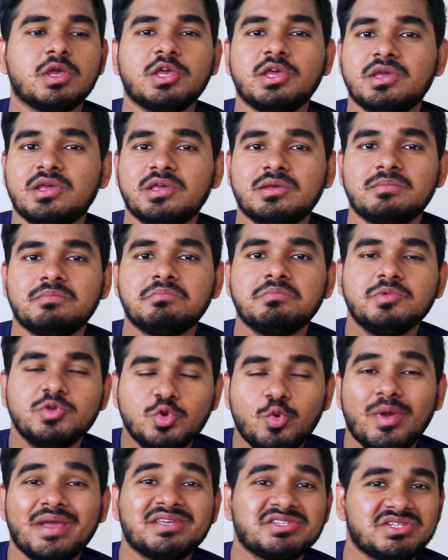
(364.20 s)
a
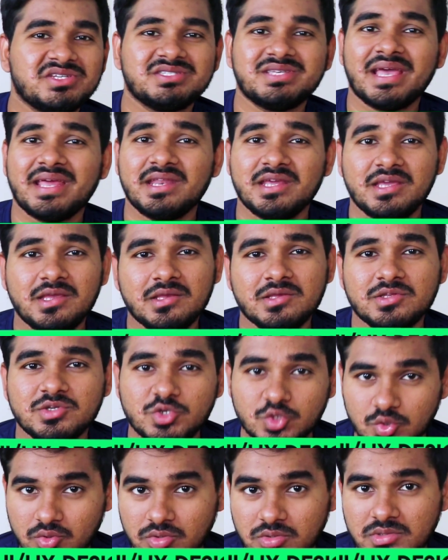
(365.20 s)
UX designing
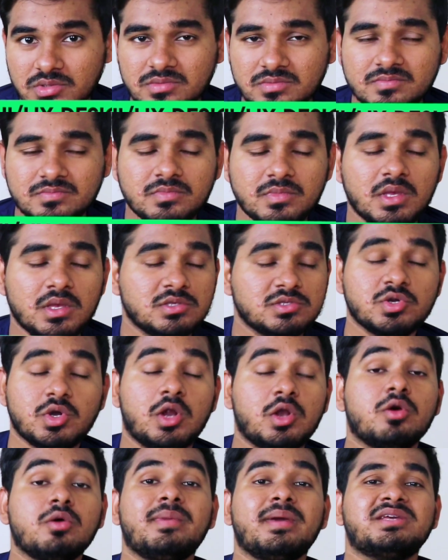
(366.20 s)
tool. So
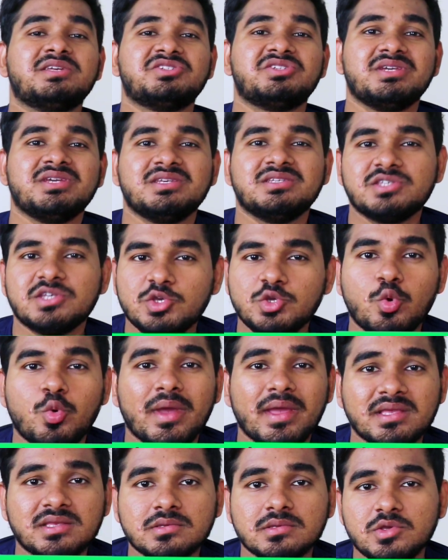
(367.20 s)
Adobe XD is
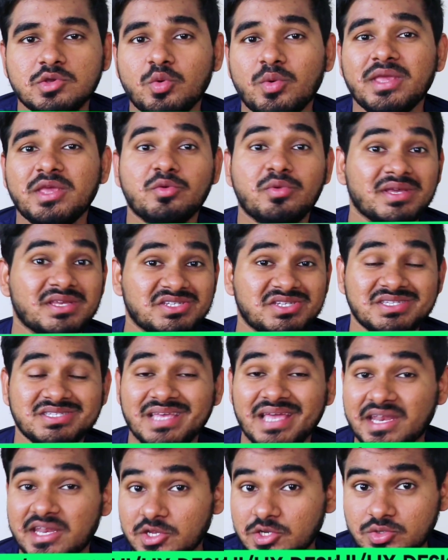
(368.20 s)
a UI UX
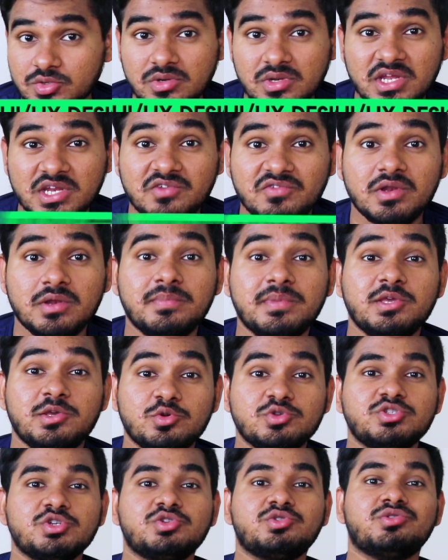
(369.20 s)
designing tool. It will be
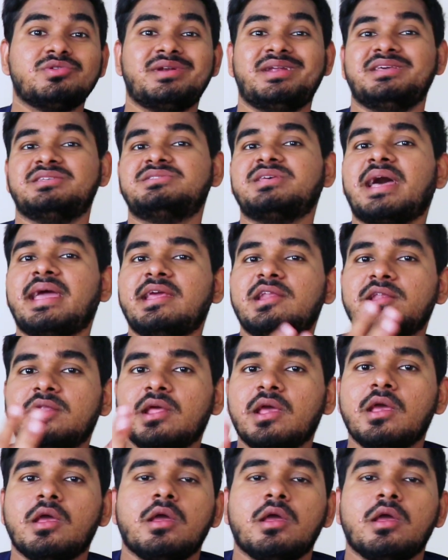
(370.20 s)
used to design